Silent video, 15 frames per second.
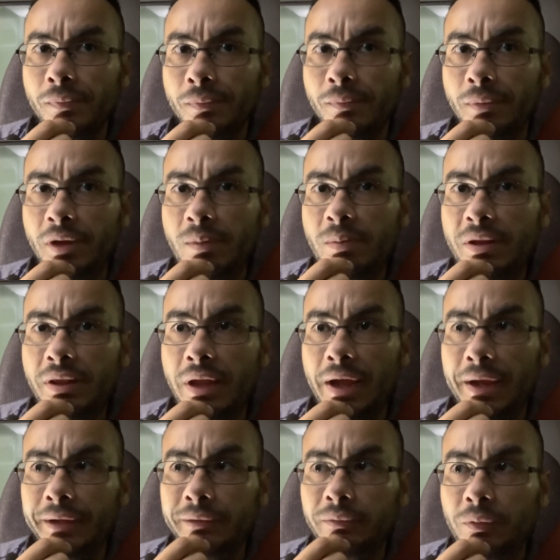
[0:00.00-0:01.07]
maybe
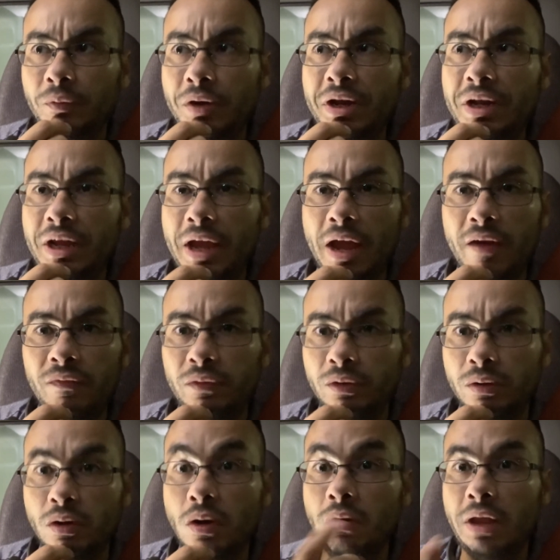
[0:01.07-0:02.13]
like three in the
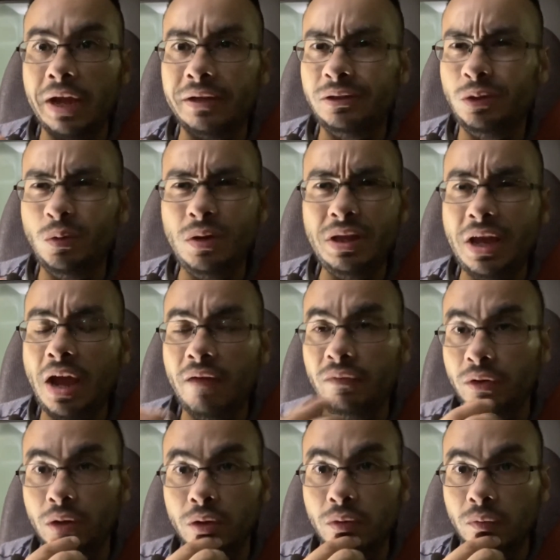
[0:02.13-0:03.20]
afternoon, no, like two in the
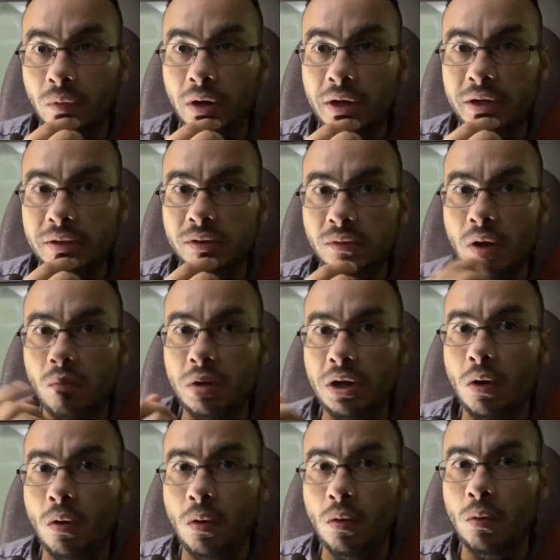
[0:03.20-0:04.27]
afternoon, right? So I went
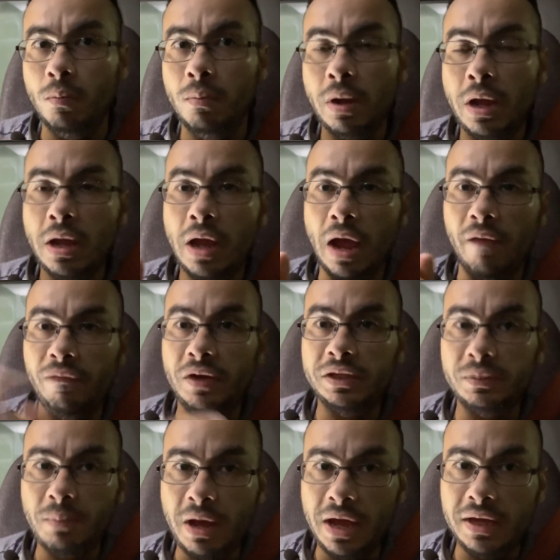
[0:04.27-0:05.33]
home, I
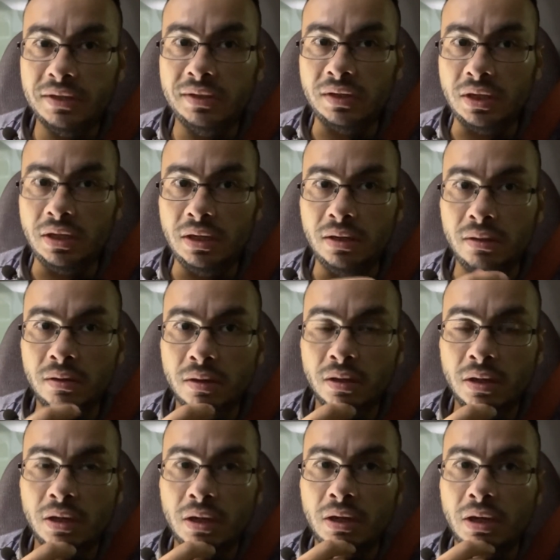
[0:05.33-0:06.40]
fixed my A C,
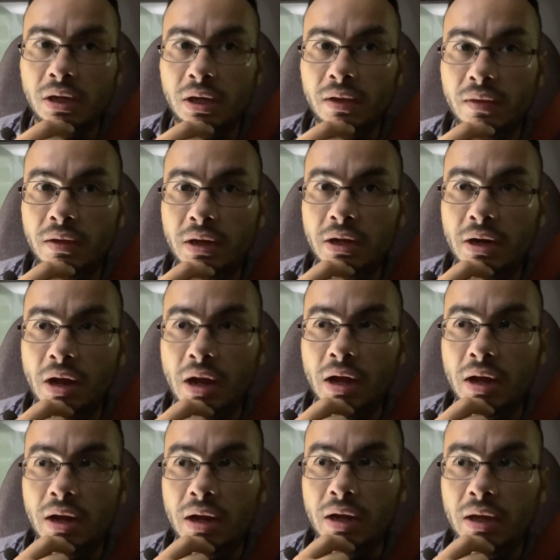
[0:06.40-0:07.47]
and then
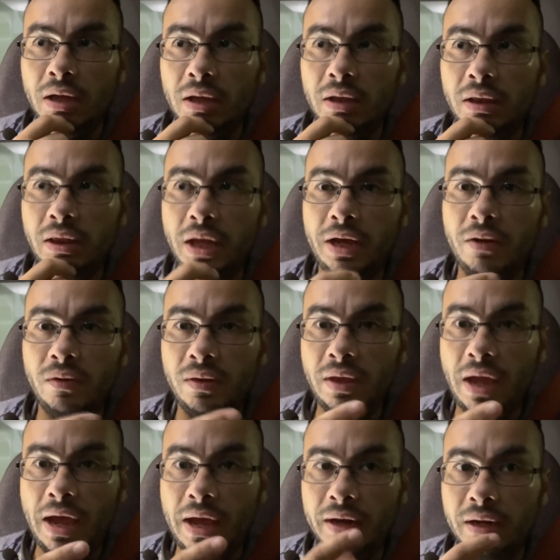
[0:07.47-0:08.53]
later
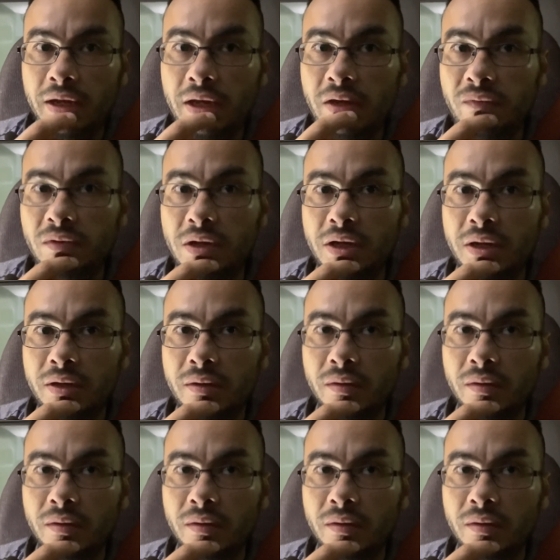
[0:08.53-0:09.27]
that evening